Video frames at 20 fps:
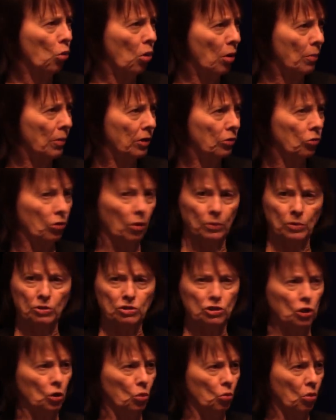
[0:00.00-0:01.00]
a woman or
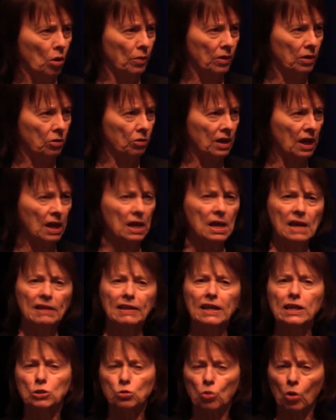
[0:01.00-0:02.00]
abusing a woman, okay?
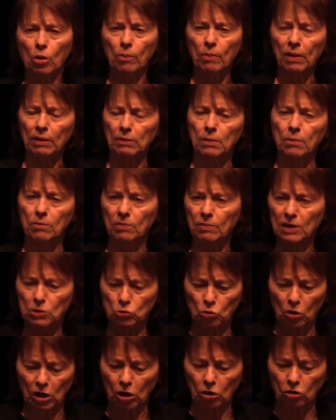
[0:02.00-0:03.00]
These were, men,
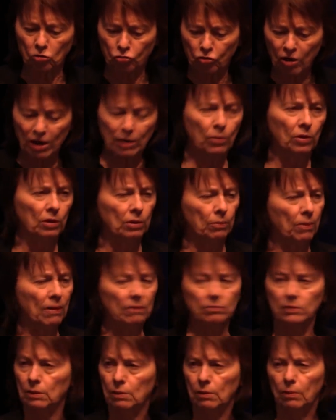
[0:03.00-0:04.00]
these were incredibly,
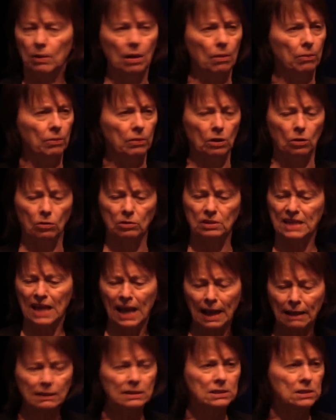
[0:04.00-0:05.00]
uh, you know,
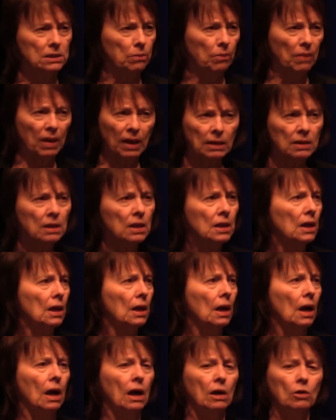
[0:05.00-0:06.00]
talented men
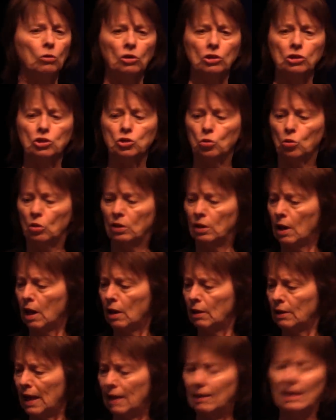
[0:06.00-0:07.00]
uh, who could do
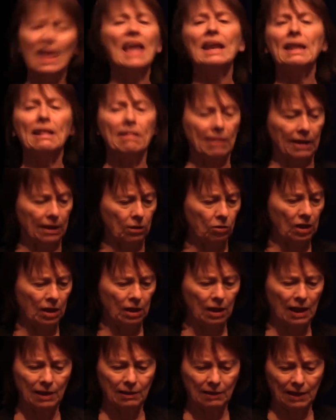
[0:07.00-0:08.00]
anything,
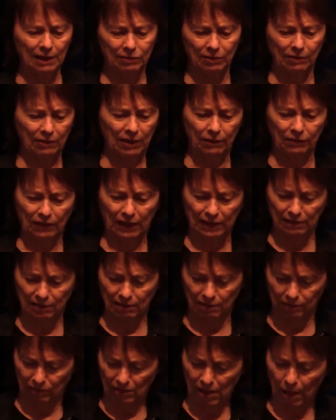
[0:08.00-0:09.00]
okay? I, I could have like
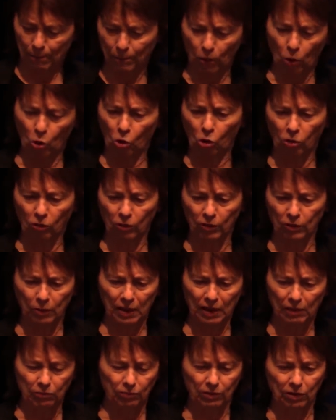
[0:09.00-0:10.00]
nutball, you know,
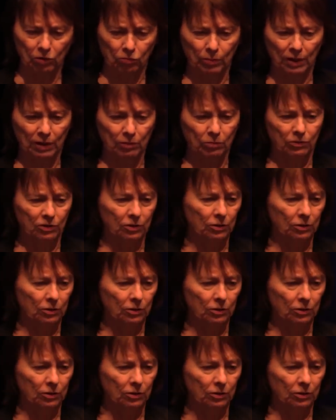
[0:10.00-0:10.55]
my, my,